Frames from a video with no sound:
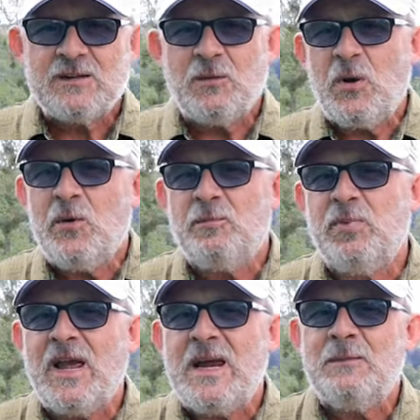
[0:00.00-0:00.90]
So we always
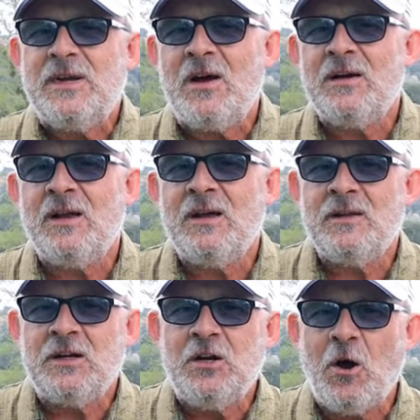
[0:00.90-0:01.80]
blame kind of
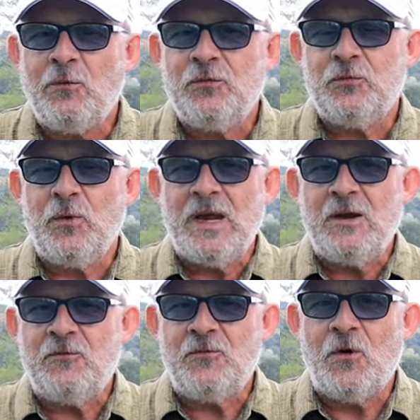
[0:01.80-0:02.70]
like the golf
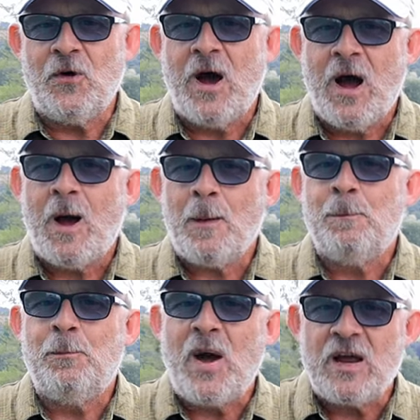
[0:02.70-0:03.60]
swing for our
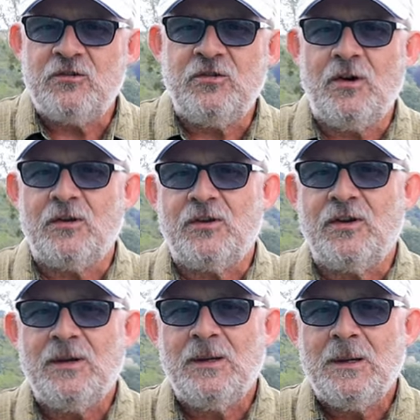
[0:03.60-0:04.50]
bad
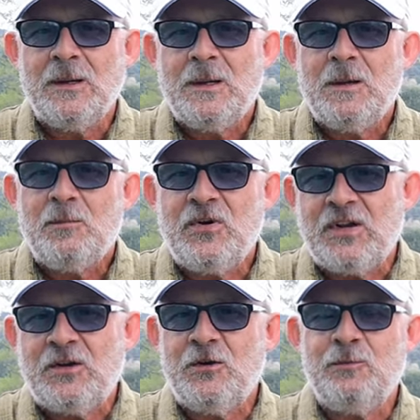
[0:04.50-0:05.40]
shot, but
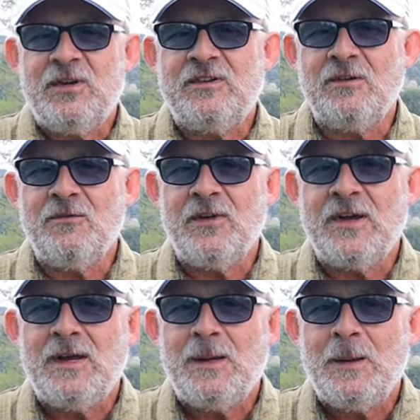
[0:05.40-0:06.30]
it could be
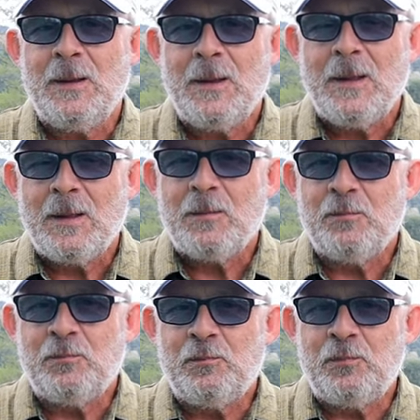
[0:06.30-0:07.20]
something
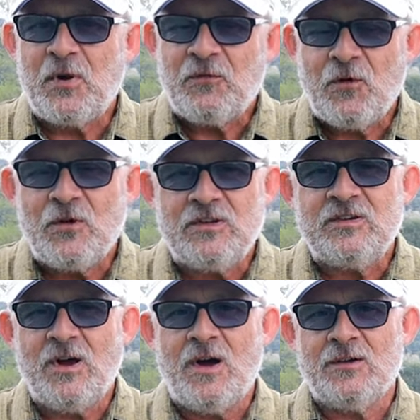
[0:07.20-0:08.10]
before you
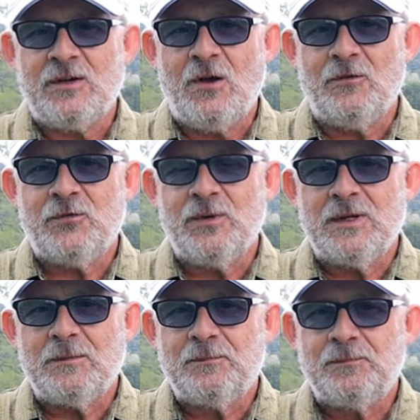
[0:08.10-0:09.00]
start the golf
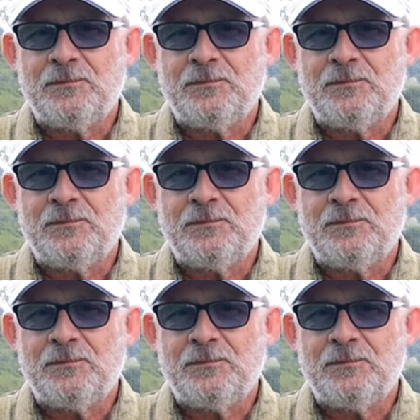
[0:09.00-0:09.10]
swing.